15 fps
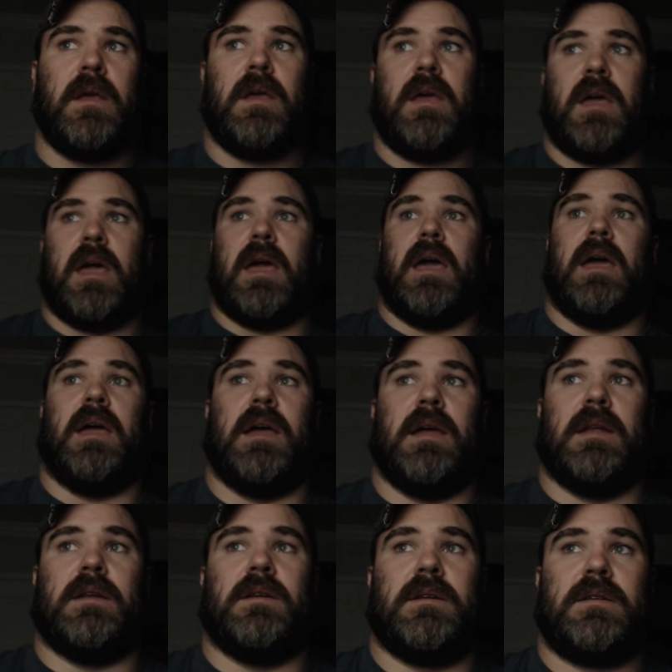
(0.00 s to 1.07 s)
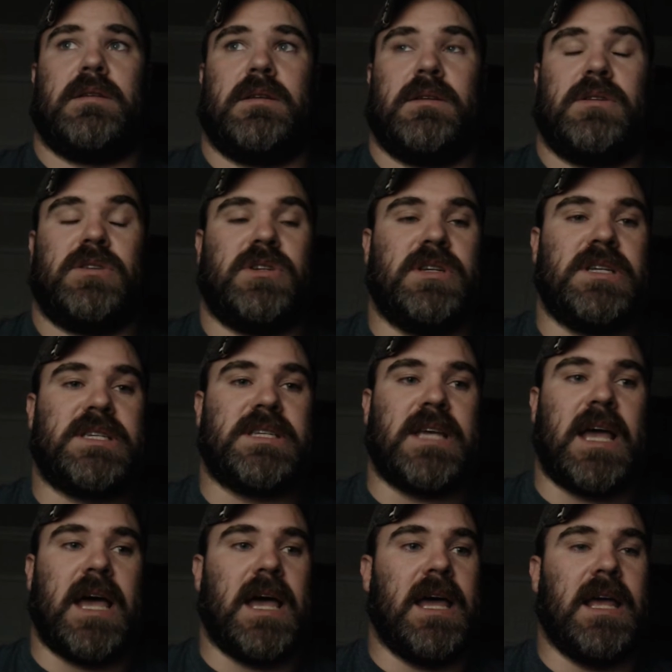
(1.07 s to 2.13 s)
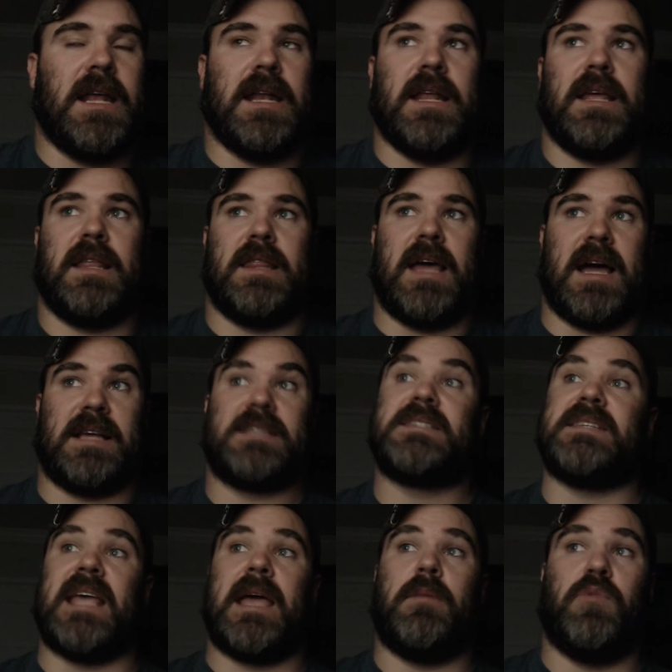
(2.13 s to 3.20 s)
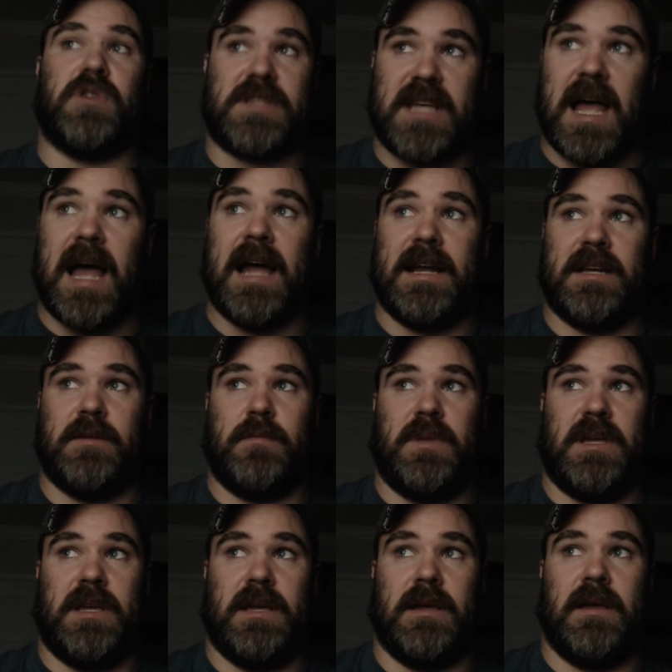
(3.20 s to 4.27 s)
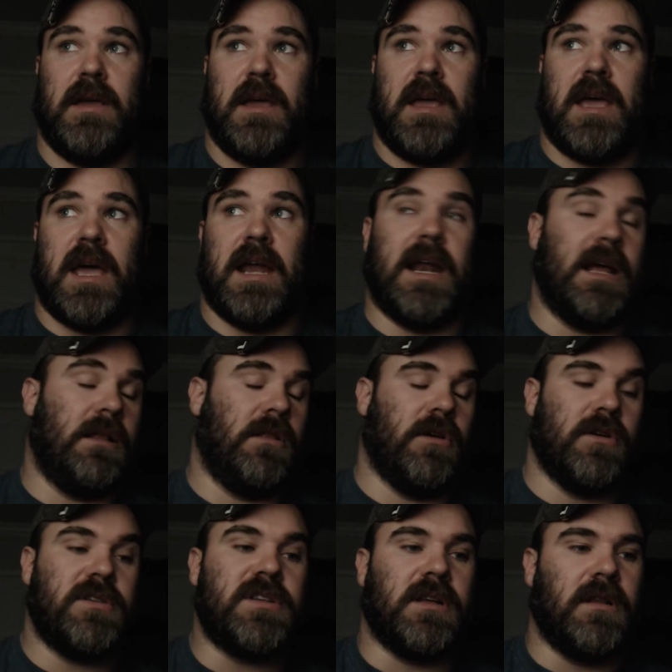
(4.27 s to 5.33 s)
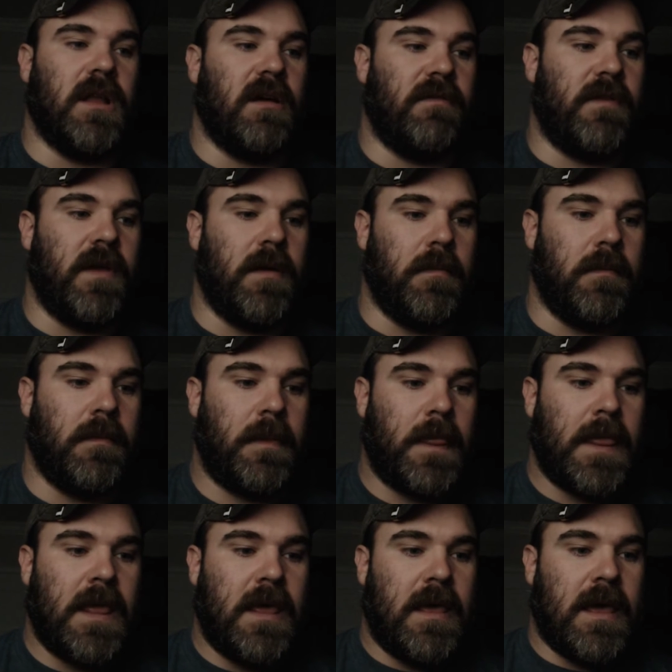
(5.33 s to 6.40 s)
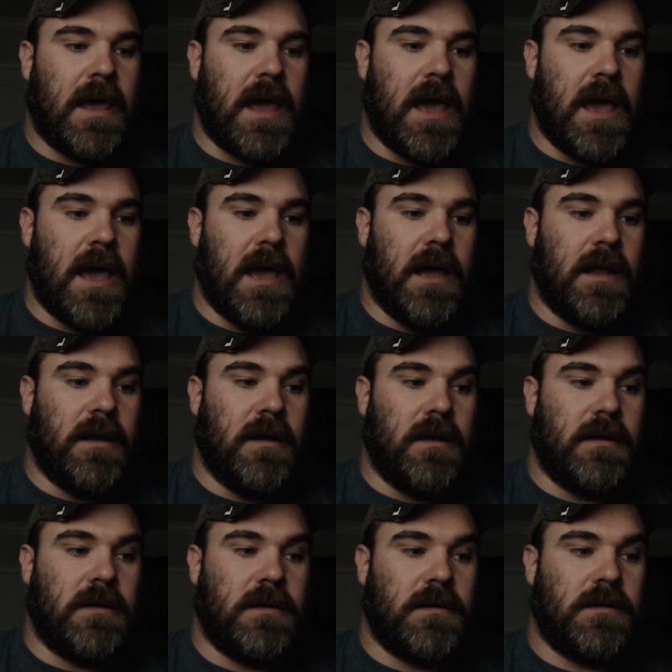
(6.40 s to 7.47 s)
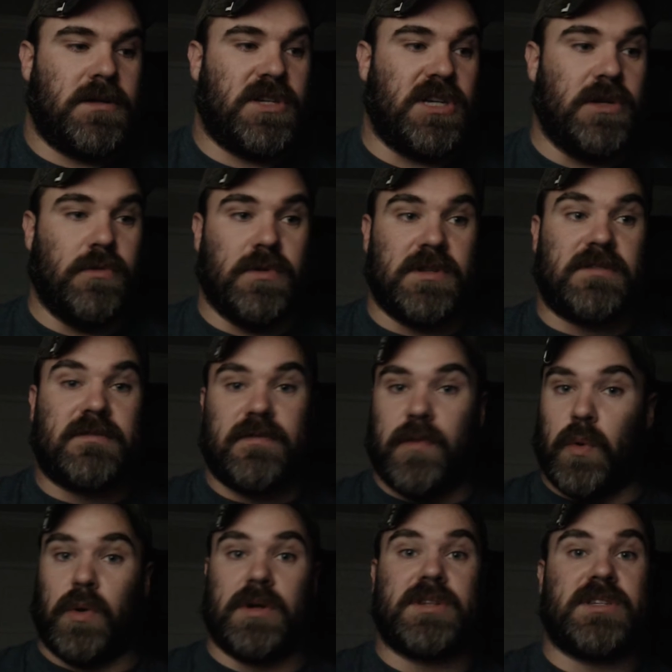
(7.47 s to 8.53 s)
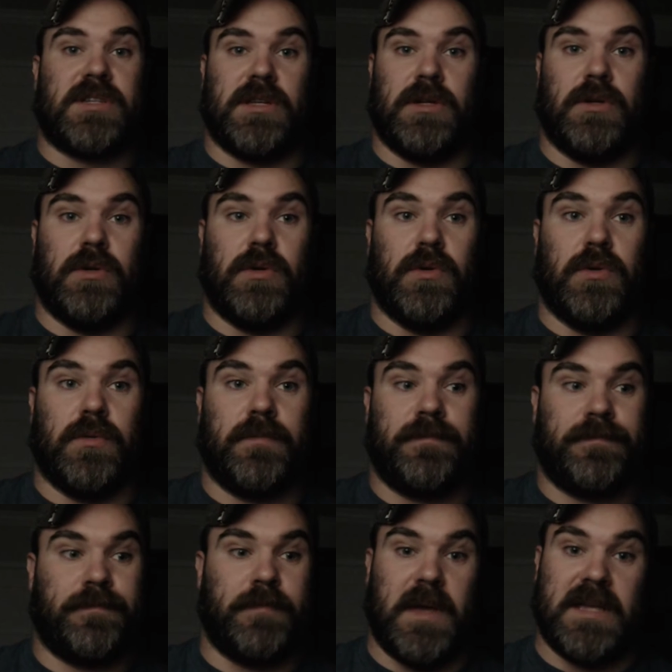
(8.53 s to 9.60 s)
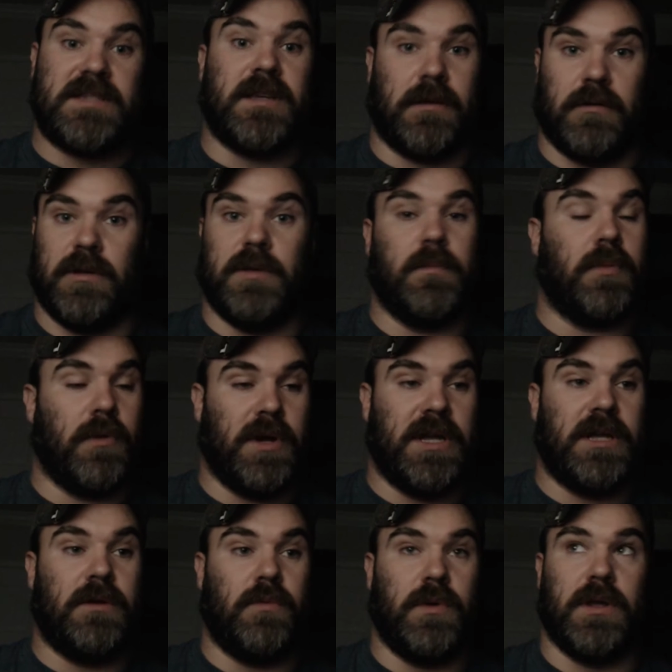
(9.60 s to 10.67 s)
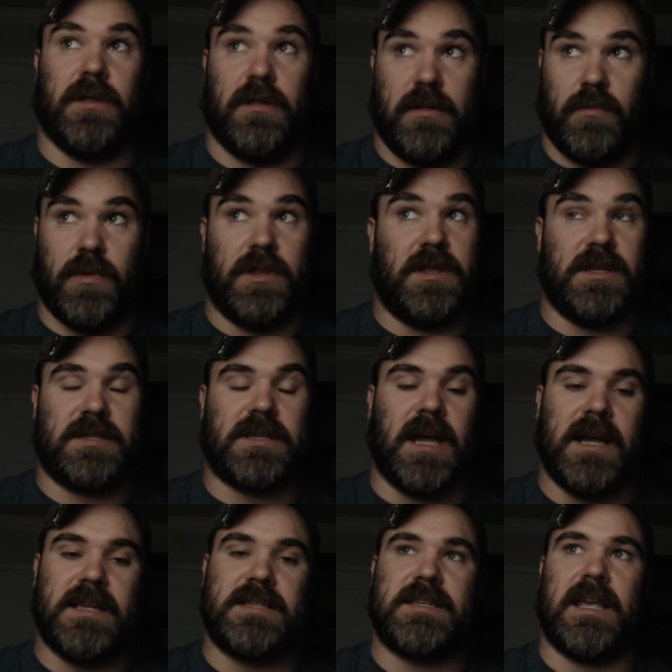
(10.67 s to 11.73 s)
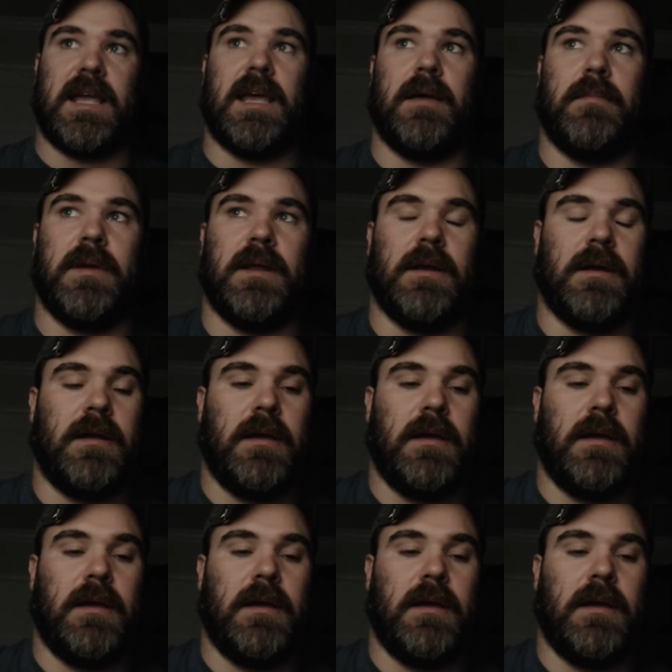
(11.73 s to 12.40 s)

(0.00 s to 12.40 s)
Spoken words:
and she said that Sam was kind to me and I learned to love him. And she was forced to basically breed with this guy Sam,